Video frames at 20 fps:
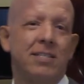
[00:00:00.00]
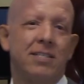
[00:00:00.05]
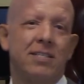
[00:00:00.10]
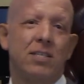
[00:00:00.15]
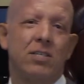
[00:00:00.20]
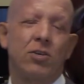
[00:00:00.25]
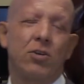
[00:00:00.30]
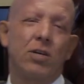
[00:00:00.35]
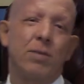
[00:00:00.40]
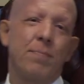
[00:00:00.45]
This
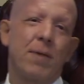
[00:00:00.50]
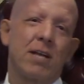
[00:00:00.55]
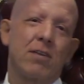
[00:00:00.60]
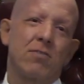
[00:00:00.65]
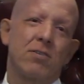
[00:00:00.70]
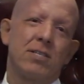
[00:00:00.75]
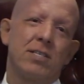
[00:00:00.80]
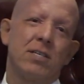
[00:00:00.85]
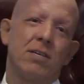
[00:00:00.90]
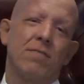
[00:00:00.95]
is Attorney
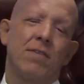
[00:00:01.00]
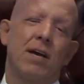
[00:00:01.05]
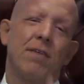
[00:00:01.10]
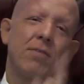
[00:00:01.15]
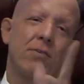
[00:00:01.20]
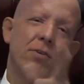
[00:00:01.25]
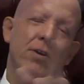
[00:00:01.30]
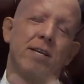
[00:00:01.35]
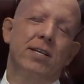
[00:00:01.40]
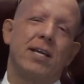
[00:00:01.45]
Patrick Silva. Have
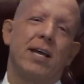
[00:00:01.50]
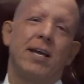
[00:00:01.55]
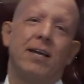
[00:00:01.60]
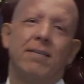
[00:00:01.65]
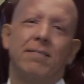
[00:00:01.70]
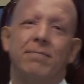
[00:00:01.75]
a great day.